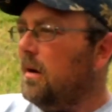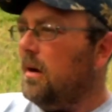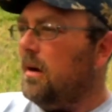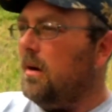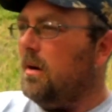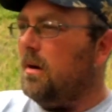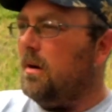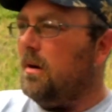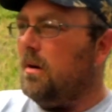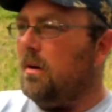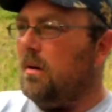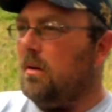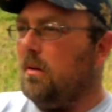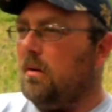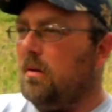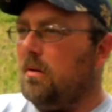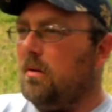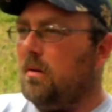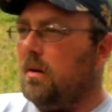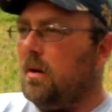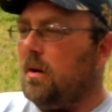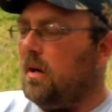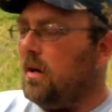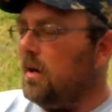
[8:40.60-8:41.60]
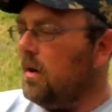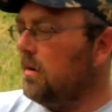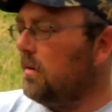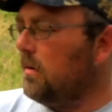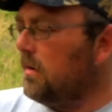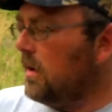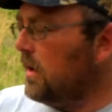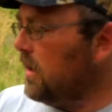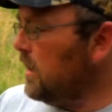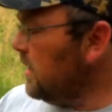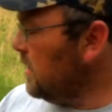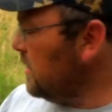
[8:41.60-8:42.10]
Oh, Lord, y'all,
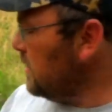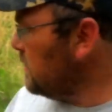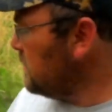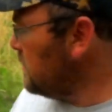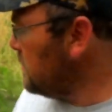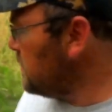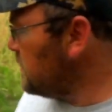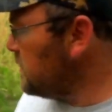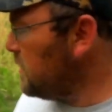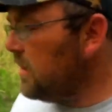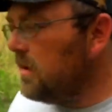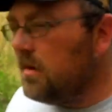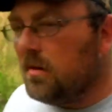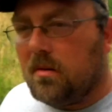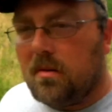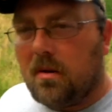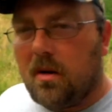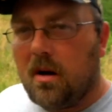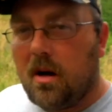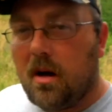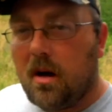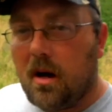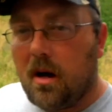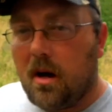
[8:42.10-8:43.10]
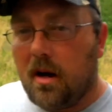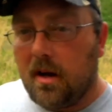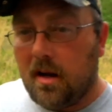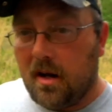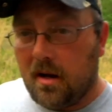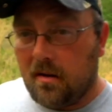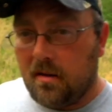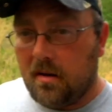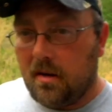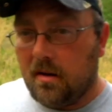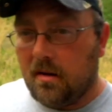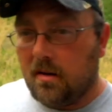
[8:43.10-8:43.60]
it is still hot
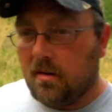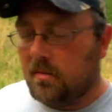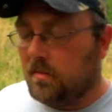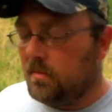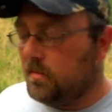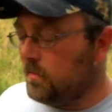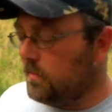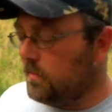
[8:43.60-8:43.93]
out here.